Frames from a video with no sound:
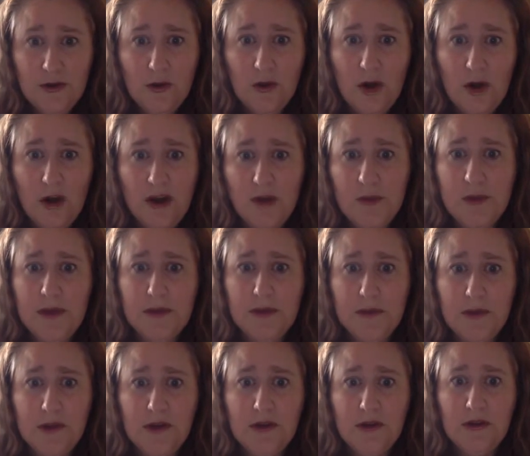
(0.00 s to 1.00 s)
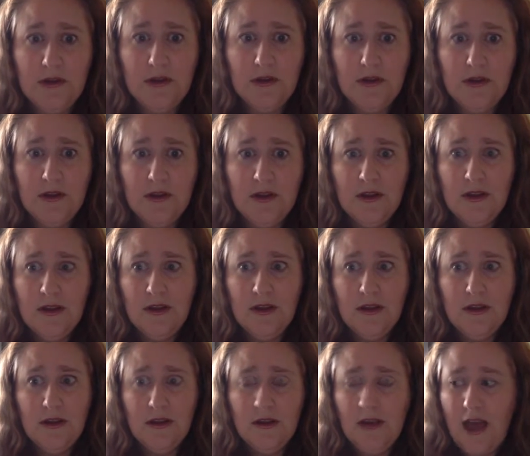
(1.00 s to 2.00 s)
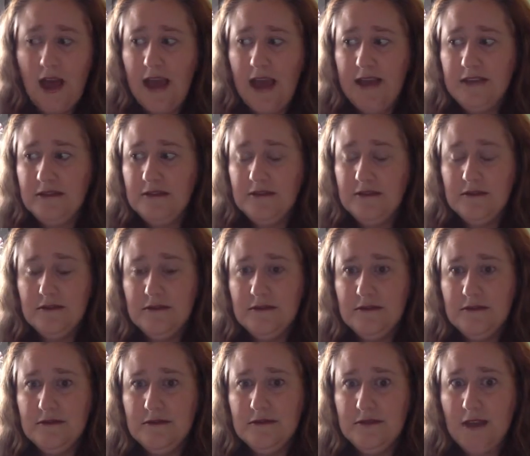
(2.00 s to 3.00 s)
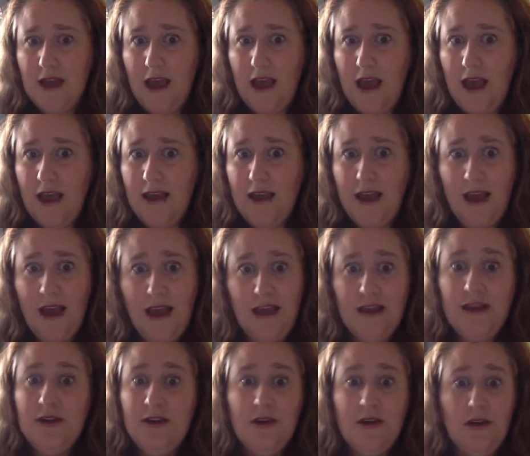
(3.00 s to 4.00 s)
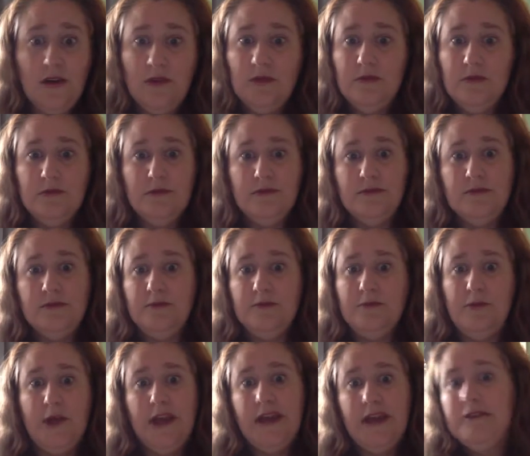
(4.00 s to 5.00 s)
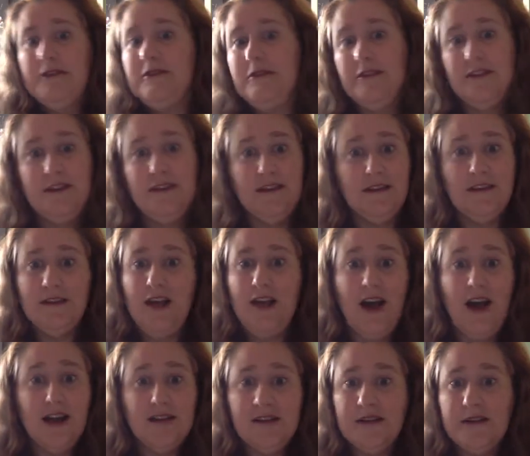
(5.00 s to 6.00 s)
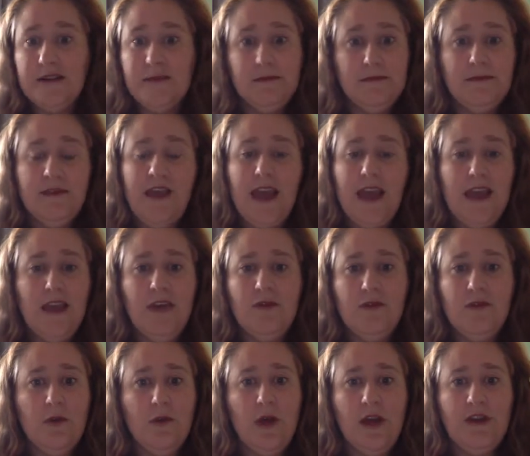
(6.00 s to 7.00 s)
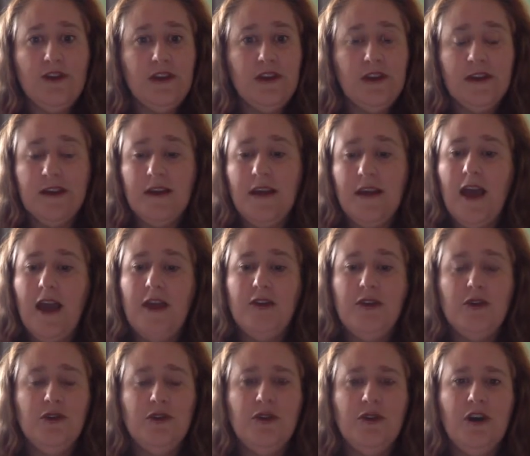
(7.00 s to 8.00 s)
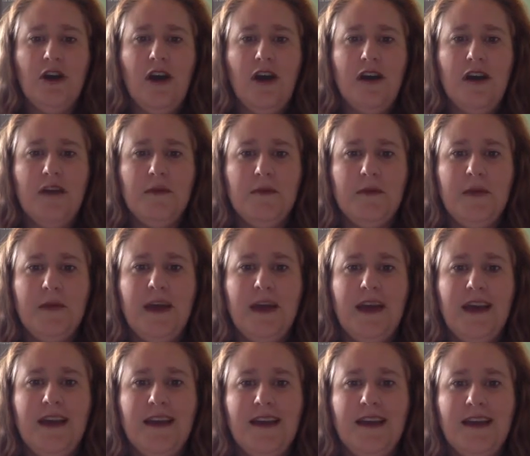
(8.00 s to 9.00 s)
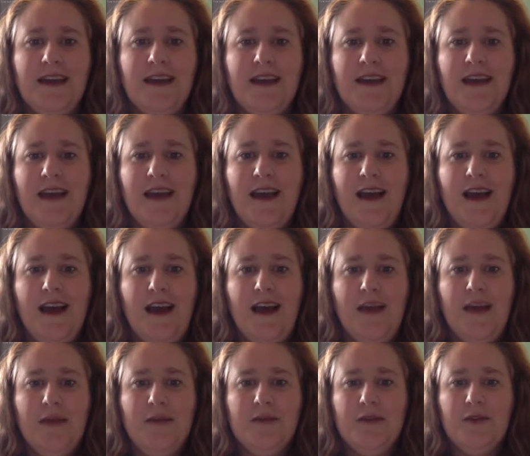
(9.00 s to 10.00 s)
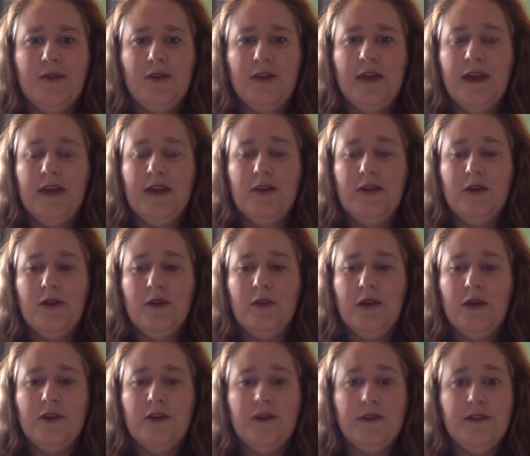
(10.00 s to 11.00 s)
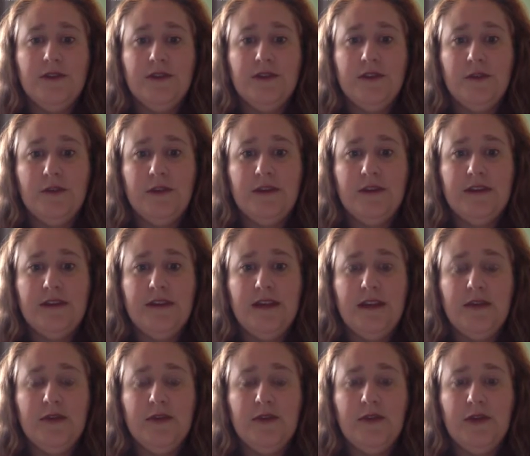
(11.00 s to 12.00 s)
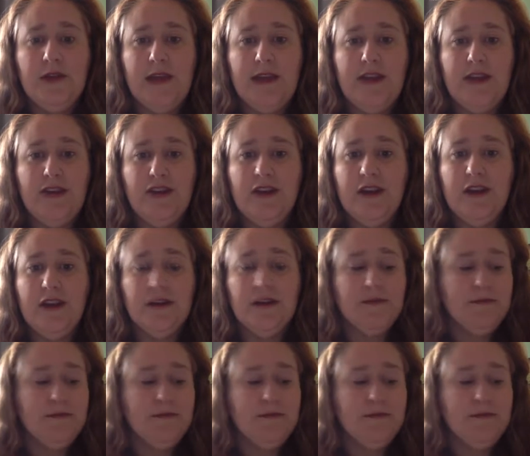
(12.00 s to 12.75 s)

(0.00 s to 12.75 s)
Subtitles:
Who are you people? I don't know. But awesome. Thank you for watching. I don't know who you are, but I'm so glad you want to watch me for some reason, and I'm so glad you're here.